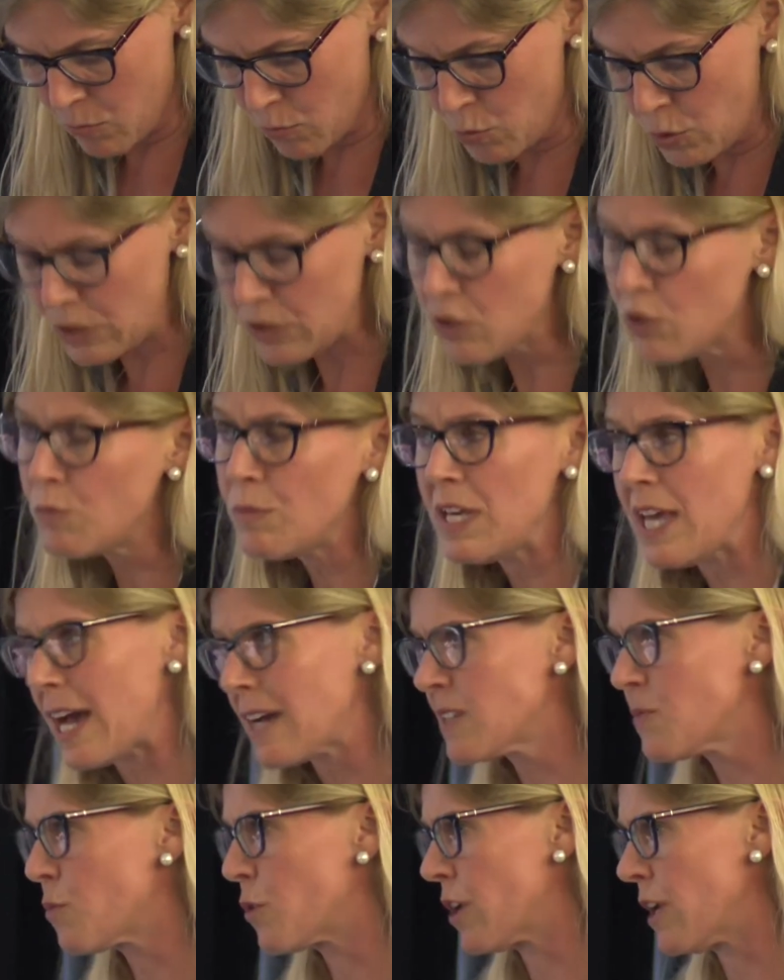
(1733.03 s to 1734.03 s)
Will you be
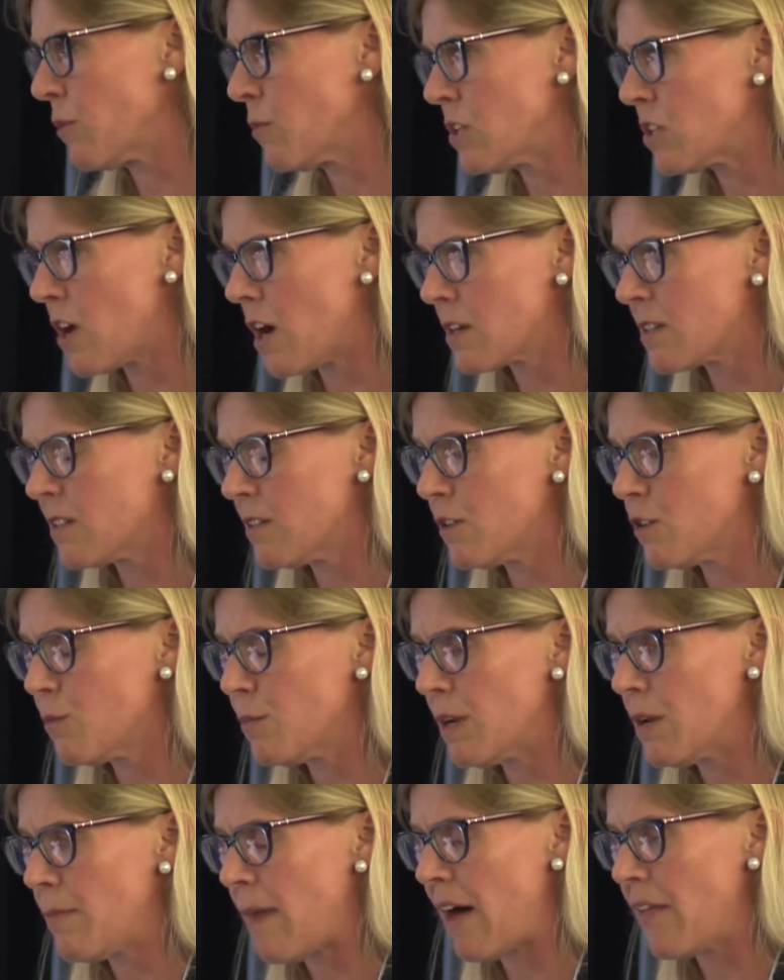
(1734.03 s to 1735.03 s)
exporting? We talked a little
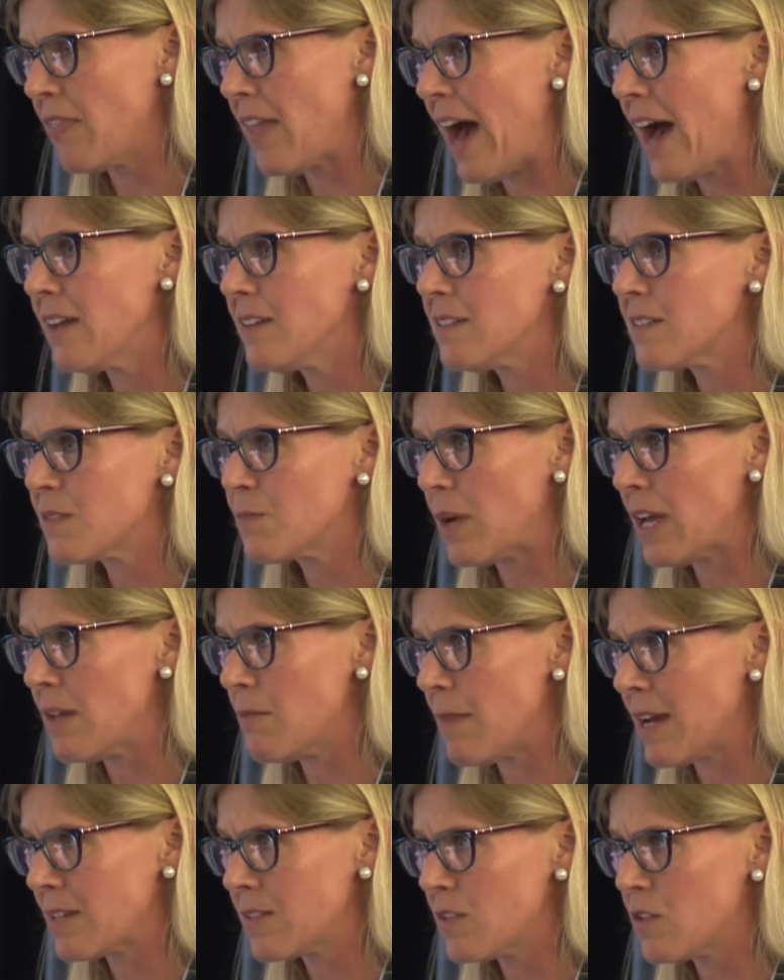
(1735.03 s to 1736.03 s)
bit about that.
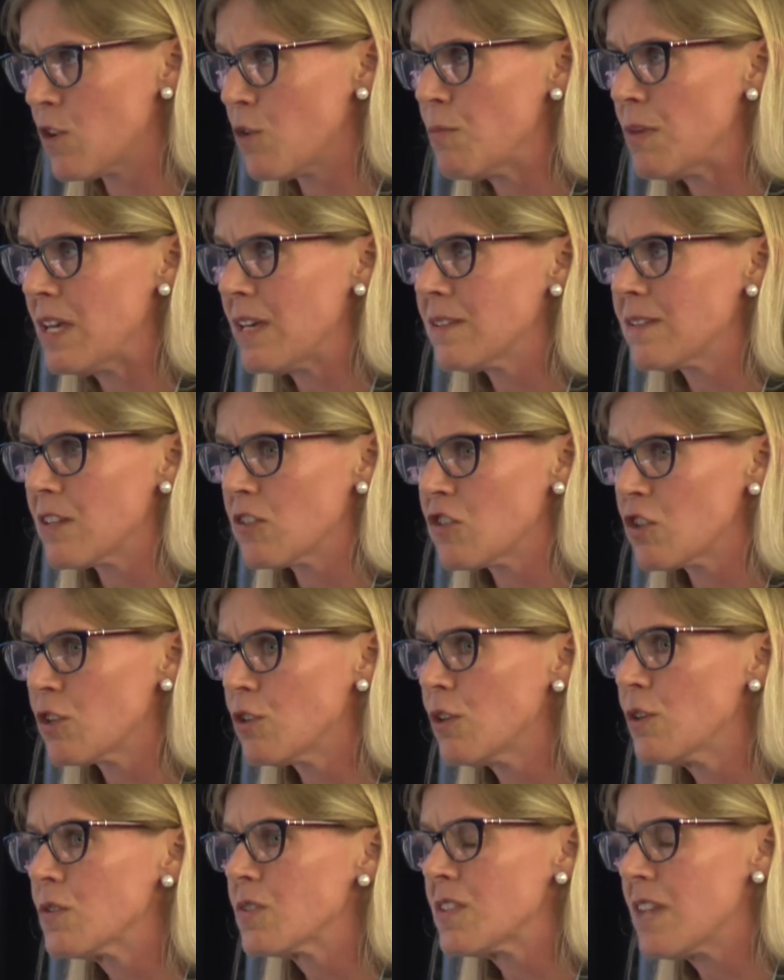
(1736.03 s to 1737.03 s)
Despite Mexico being such a
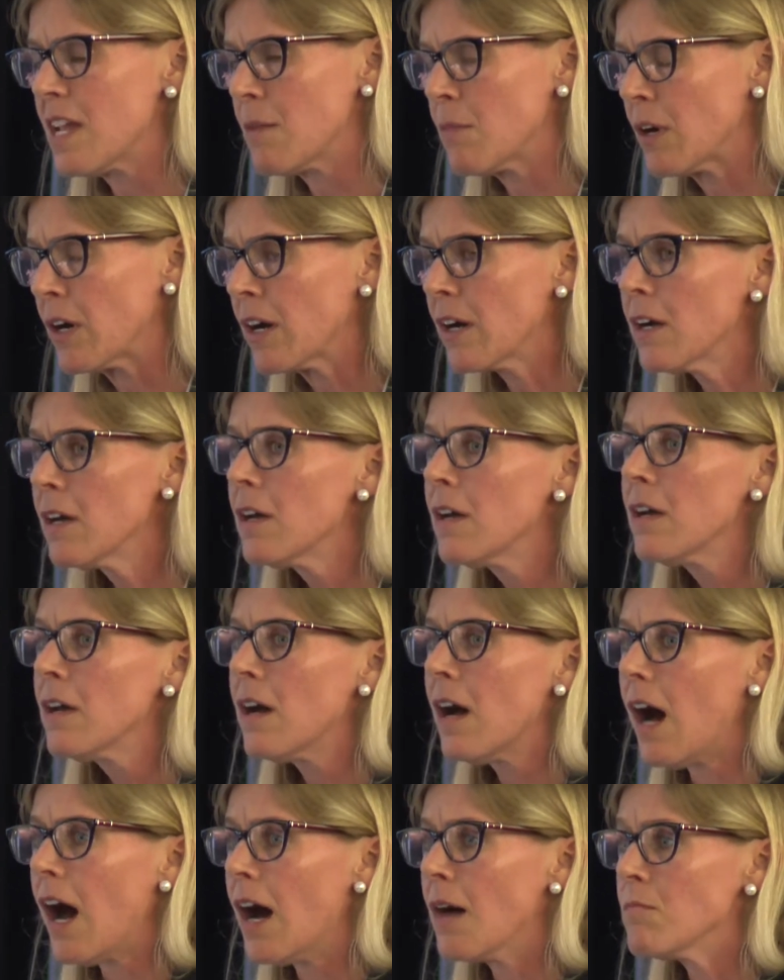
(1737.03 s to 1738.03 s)
close neighbor,
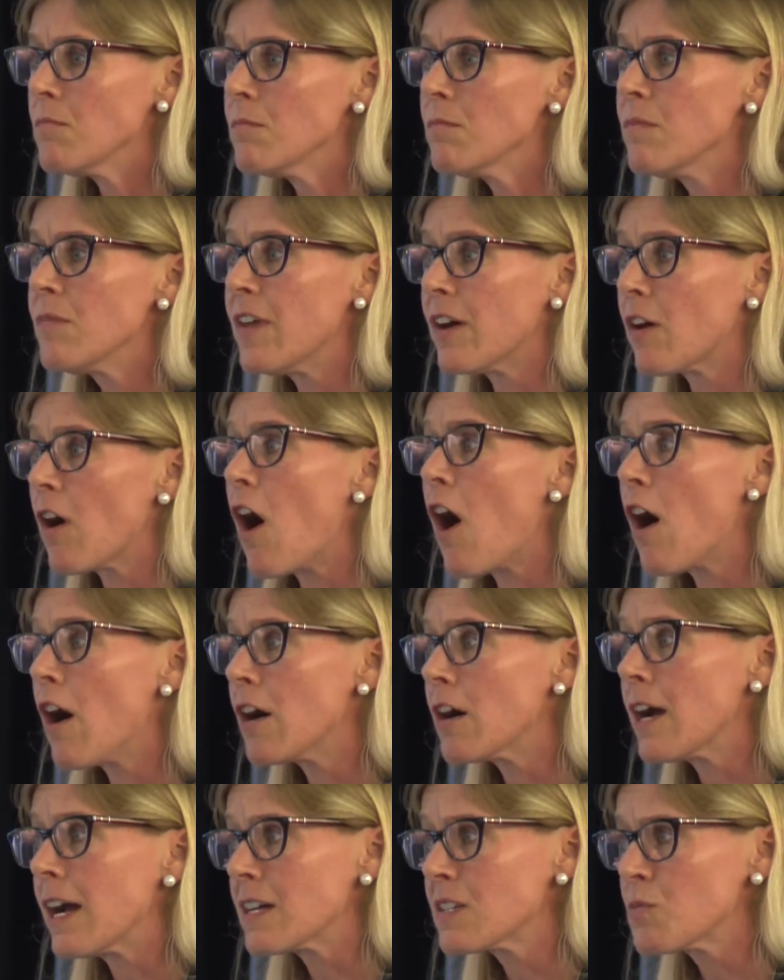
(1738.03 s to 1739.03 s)
there
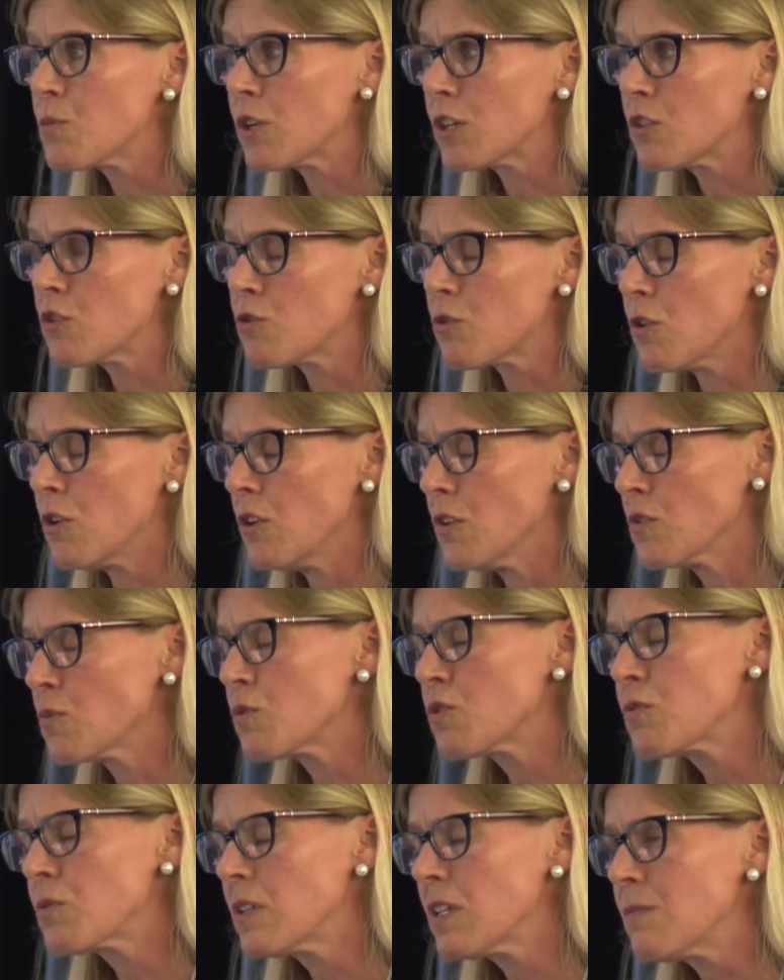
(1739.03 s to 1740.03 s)
are export controls,
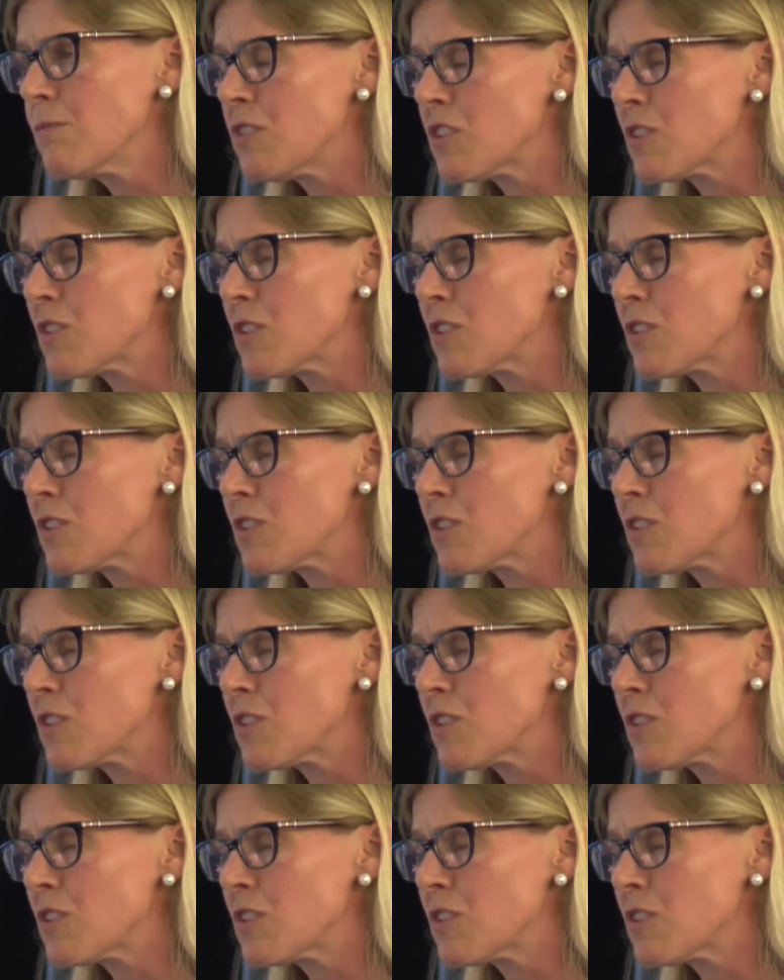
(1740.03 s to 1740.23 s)
which really